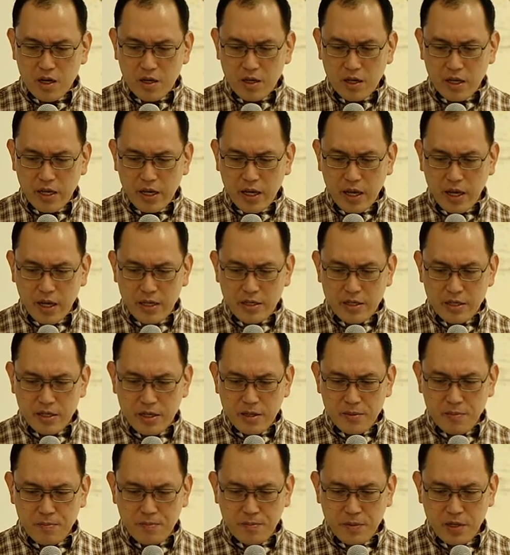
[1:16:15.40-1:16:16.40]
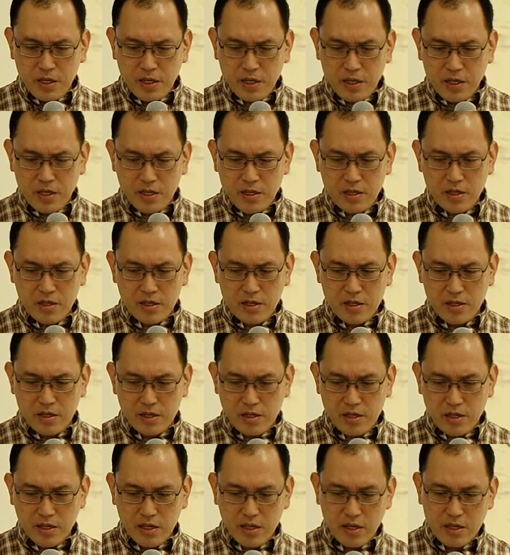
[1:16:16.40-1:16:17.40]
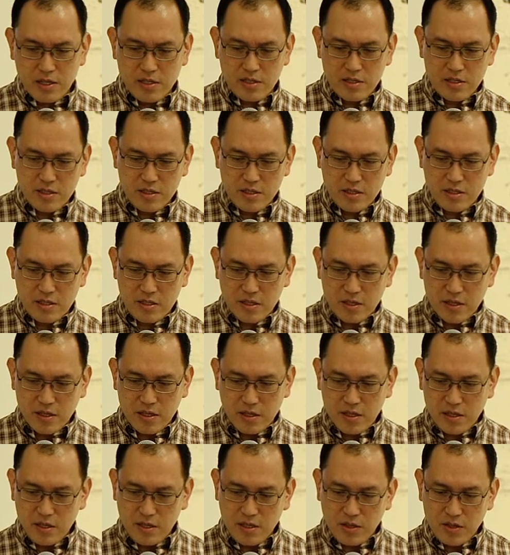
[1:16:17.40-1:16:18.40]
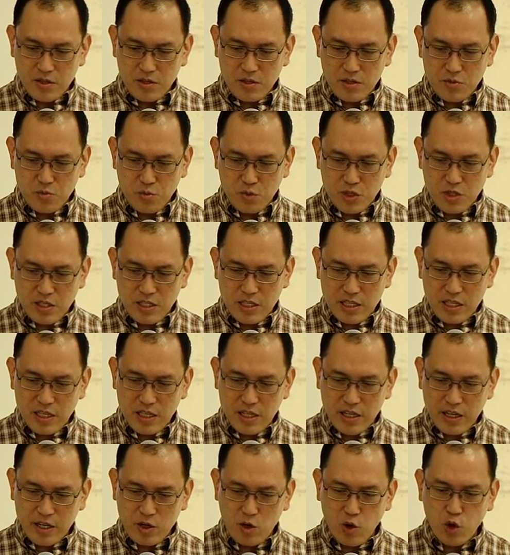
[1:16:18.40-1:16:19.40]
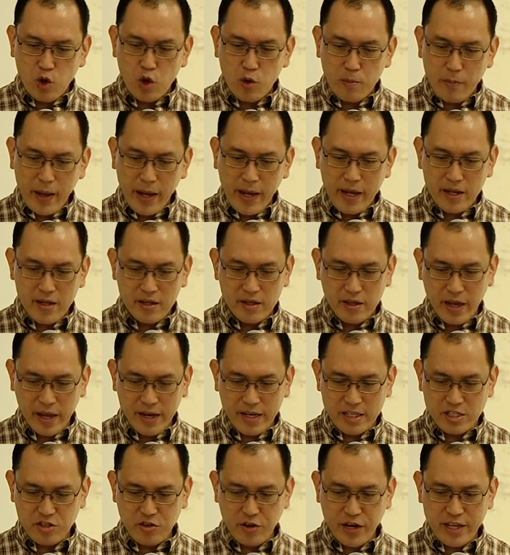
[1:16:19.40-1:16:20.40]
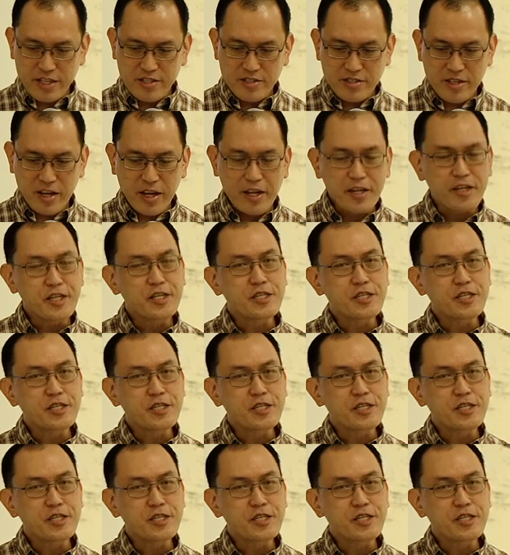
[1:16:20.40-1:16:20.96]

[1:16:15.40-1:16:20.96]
Okay, and here is, you see here an old man and his grandson.